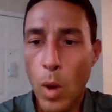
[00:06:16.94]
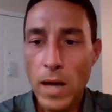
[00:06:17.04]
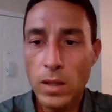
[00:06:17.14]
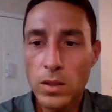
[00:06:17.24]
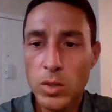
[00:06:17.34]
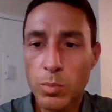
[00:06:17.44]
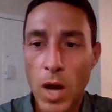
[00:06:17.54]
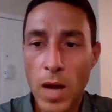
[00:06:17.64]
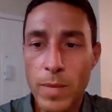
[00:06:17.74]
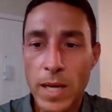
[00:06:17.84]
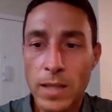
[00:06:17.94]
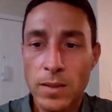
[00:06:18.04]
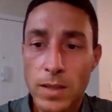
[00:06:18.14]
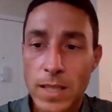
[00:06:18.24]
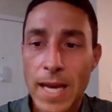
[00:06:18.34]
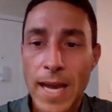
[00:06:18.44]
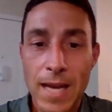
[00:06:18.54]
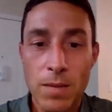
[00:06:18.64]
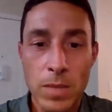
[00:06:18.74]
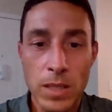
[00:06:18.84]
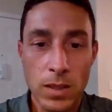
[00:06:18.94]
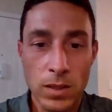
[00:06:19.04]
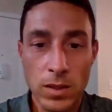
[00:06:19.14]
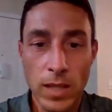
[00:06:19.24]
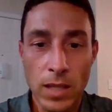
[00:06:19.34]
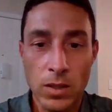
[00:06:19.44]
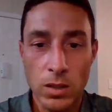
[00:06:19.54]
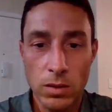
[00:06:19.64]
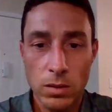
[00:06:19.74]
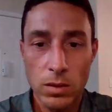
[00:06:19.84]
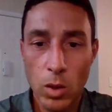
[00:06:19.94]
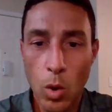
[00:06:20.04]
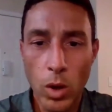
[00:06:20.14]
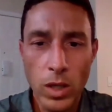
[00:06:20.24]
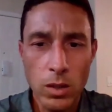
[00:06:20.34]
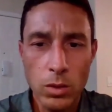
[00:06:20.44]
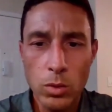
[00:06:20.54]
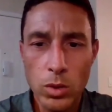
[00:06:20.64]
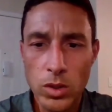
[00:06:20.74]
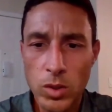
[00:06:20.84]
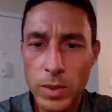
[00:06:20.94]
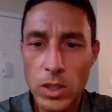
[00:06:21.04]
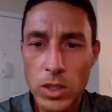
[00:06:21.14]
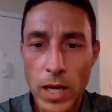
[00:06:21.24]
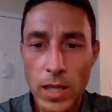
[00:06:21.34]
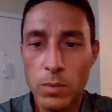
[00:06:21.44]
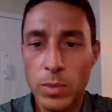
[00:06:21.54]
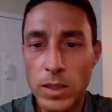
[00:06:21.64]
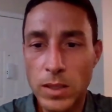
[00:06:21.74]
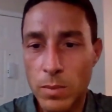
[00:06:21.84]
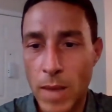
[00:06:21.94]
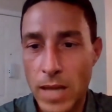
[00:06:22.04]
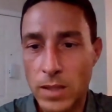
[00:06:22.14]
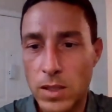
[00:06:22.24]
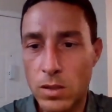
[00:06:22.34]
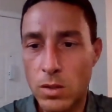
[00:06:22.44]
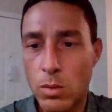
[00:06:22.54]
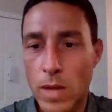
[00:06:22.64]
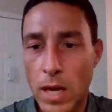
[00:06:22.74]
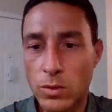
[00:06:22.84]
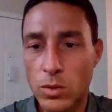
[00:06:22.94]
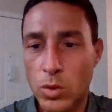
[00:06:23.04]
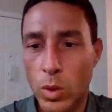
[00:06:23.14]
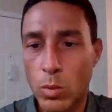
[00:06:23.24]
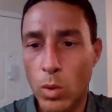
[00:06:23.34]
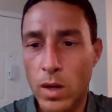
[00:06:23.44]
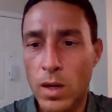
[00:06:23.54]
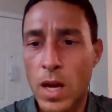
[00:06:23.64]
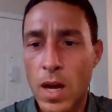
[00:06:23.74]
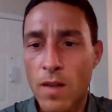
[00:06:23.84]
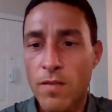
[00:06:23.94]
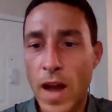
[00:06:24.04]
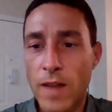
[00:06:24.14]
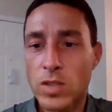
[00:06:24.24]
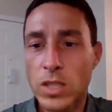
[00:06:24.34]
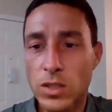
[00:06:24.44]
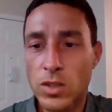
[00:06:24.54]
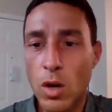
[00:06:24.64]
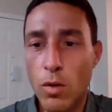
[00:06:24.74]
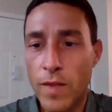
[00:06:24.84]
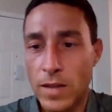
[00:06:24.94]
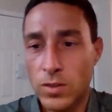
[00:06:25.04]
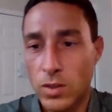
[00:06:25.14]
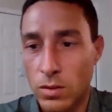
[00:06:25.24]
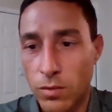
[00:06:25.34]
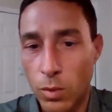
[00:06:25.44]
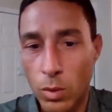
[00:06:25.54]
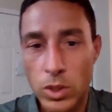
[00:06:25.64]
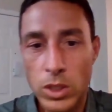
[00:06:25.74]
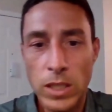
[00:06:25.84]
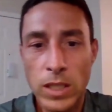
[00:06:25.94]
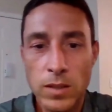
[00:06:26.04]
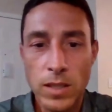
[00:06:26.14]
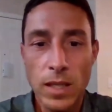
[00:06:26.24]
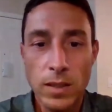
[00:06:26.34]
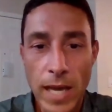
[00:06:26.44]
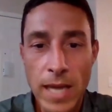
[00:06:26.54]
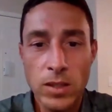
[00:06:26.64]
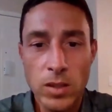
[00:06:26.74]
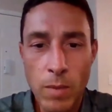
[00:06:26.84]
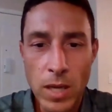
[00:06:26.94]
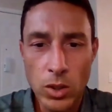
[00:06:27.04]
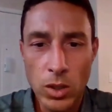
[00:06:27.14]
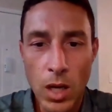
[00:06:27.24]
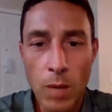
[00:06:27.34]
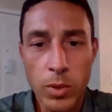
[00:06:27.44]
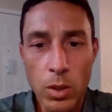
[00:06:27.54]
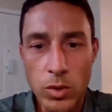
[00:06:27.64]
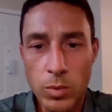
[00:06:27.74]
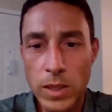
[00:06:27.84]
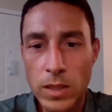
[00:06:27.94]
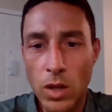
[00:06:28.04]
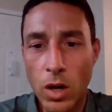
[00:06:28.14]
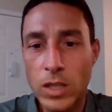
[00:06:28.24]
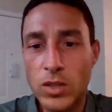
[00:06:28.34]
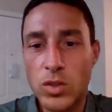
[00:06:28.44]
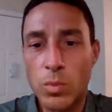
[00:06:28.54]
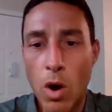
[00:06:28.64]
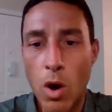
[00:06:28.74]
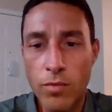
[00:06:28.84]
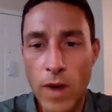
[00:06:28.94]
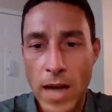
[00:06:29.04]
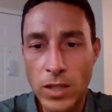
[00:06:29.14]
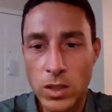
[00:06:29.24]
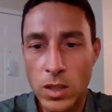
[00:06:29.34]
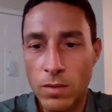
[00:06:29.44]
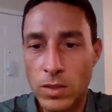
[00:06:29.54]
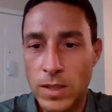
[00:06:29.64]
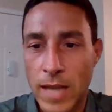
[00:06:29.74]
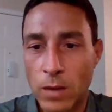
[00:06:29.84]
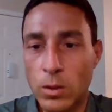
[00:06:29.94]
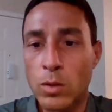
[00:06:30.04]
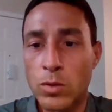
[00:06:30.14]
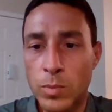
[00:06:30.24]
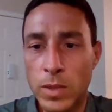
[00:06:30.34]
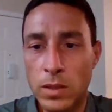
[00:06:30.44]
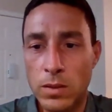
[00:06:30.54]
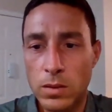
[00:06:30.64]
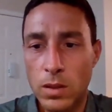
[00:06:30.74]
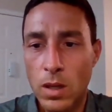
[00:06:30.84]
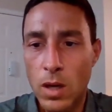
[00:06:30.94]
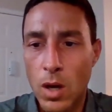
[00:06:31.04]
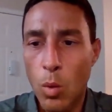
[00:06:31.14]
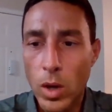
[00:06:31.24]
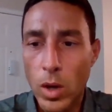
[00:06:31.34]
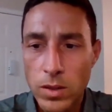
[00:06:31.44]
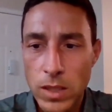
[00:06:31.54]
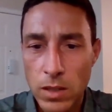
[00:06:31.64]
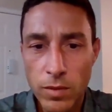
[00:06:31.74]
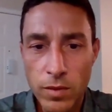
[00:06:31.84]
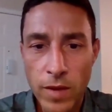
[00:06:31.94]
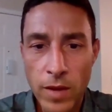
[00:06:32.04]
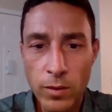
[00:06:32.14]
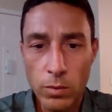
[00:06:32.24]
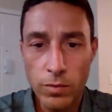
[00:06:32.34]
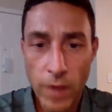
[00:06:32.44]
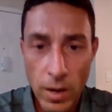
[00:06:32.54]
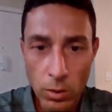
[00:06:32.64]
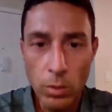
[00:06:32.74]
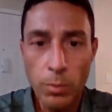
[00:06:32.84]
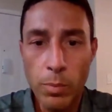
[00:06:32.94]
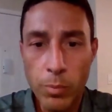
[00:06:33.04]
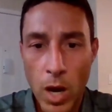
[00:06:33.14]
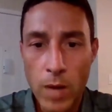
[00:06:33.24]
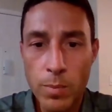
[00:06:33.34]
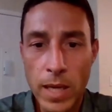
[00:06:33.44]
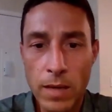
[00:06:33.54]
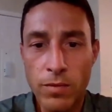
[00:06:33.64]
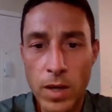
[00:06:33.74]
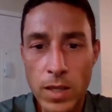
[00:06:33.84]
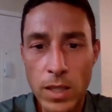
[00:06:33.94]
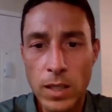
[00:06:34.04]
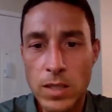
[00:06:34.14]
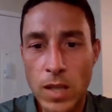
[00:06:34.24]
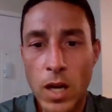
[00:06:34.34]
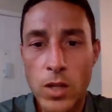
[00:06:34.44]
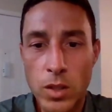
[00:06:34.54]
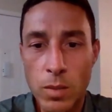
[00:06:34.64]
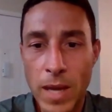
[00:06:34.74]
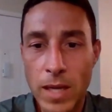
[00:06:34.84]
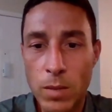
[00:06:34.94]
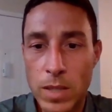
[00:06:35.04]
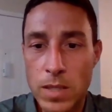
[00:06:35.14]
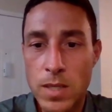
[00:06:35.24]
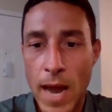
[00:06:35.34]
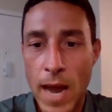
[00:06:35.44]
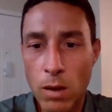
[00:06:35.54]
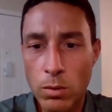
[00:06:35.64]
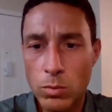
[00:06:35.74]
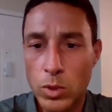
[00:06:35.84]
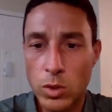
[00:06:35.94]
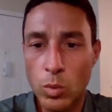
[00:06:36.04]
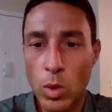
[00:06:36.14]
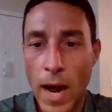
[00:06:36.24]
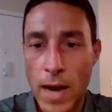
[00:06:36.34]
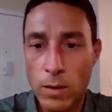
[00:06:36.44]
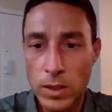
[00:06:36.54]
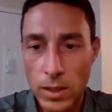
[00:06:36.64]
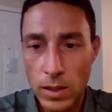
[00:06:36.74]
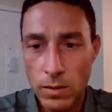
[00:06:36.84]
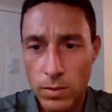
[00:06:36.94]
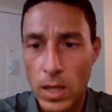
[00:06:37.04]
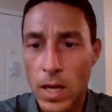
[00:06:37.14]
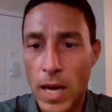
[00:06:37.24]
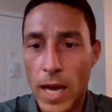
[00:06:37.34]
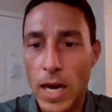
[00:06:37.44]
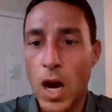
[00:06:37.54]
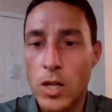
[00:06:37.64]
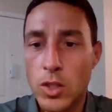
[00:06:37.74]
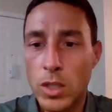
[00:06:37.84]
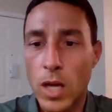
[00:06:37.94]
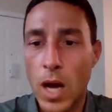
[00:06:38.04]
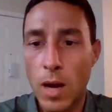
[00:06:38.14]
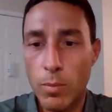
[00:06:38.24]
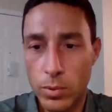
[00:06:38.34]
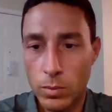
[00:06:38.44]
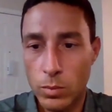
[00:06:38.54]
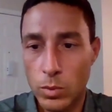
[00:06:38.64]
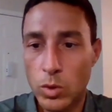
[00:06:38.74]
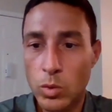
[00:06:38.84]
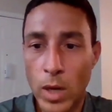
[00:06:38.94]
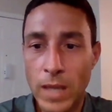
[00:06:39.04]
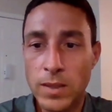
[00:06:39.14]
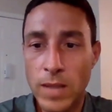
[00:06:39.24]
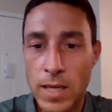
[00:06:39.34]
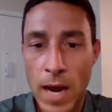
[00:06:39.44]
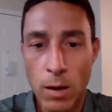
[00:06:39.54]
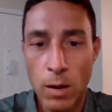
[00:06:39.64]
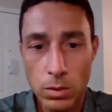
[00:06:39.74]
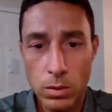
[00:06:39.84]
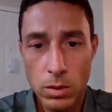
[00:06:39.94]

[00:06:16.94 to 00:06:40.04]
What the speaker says: Wireless broadband can't meet this standard. According to Ookla SpeedCheck and PC Magazine in 2021, 5G is no faster than 4G and its asymmetric upload speeds are a small fraction of its download speeds. What is needed for federal broadband funding is 100 megabits down, which is what I receive, and 100 up, which is what I send out.